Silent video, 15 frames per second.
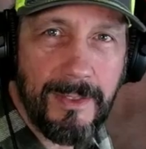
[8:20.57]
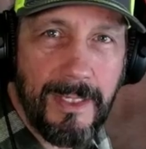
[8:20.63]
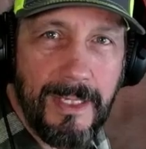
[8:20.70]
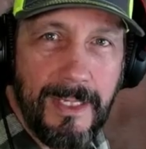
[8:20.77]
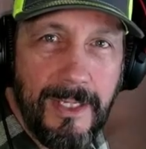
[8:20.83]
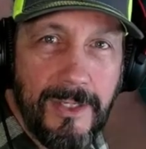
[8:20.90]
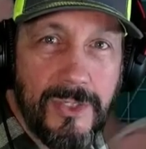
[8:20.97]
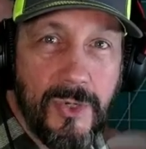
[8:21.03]

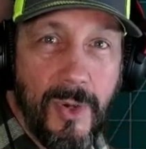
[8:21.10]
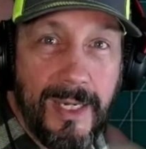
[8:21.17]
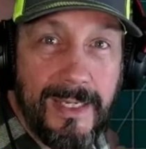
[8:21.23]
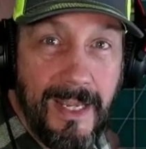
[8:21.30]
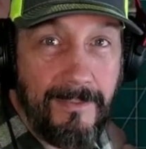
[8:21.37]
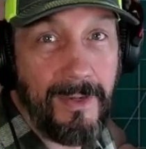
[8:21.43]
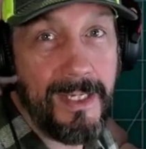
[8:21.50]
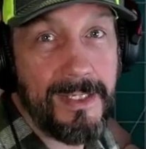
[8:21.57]
so I
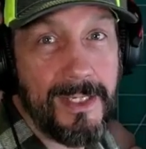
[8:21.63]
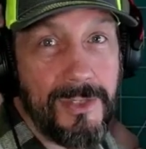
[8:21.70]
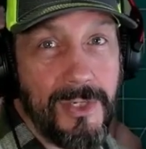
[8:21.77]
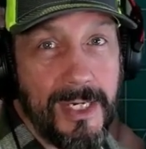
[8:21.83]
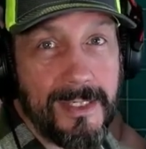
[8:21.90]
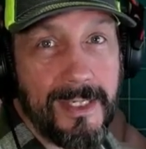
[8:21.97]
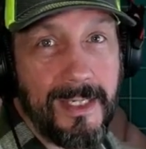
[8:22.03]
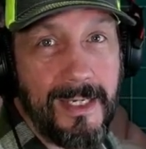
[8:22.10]
definitely suggest the
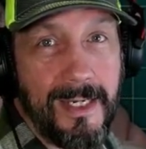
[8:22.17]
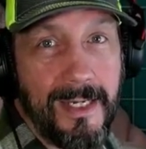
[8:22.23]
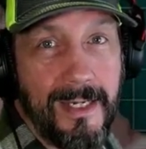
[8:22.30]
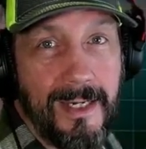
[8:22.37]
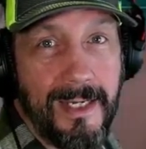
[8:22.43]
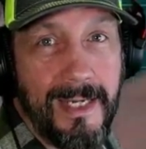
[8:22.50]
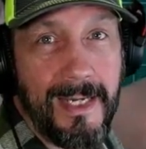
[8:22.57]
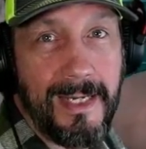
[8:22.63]
kit.
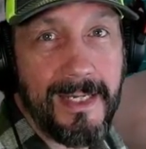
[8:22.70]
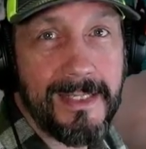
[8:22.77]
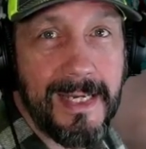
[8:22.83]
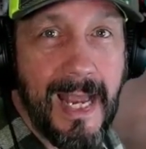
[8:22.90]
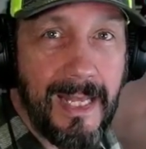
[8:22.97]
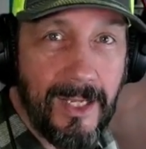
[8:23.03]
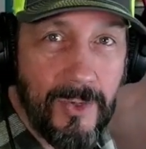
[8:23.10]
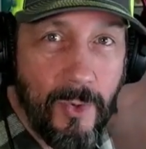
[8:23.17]
Again, it's
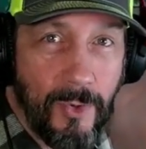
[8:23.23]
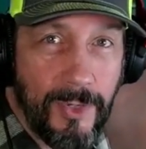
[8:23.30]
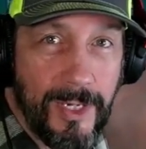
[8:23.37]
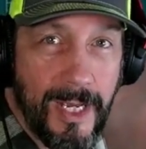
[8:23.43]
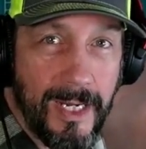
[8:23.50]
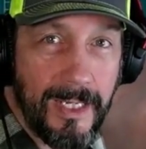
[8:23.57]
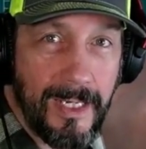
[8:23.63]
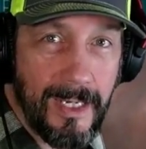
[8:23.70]

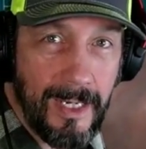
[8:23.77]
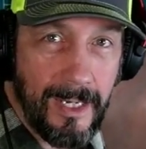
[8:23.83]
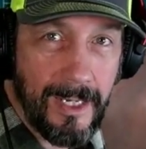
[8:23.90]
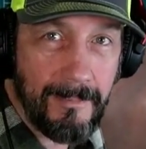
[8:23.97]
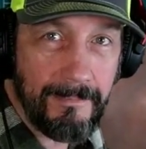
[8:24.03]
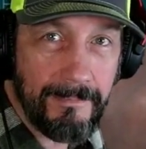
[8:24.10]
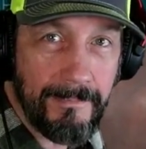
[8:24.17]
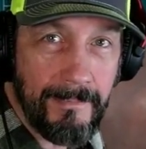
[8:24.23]
Alicorn.com,
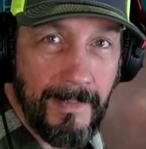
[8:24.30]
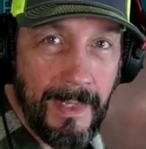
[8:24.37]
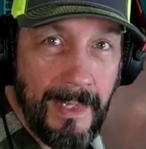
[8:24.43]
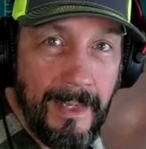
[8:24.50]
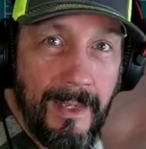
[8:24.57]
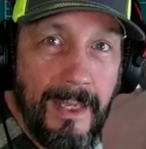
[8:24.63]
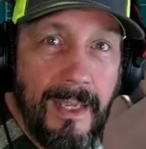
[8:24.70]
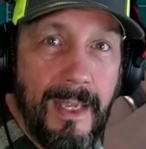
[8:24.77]

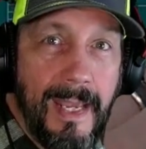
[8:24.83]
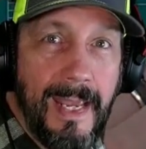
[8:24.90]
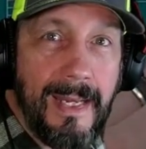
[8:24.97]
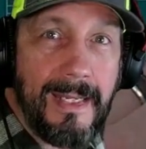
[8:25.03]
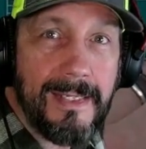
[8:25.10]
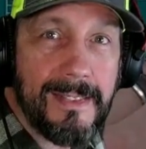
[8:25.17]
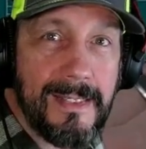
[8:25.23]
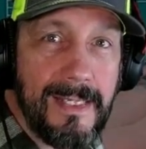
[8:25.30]
and it's
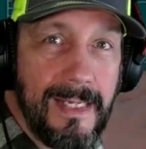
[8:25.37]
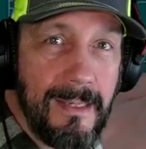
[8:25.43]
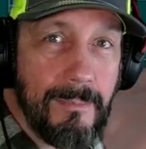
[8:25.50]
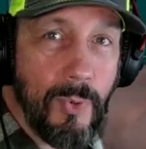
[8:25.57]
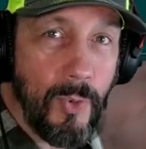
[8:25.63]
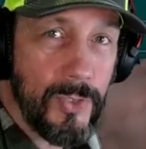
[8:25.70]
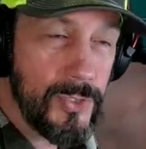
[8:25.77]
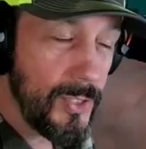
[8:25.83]
the
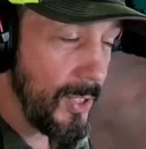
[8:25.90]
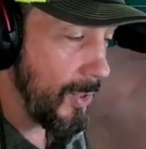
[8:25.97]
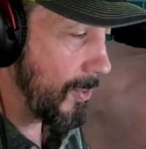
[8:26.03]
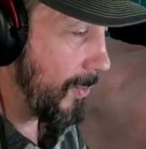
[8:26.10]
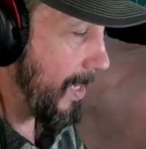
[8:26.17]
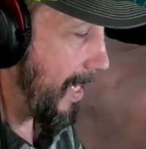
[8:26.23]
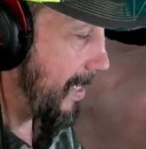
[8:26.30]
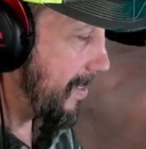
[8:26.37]
Morse code
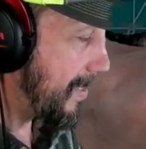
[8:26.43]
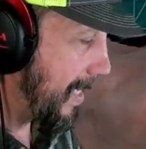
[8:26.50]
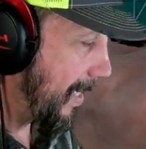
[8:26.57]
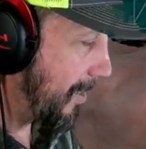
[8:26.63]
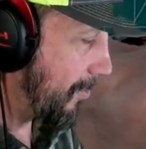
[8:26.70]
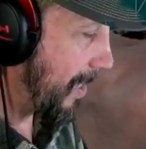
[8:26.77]
and telegraph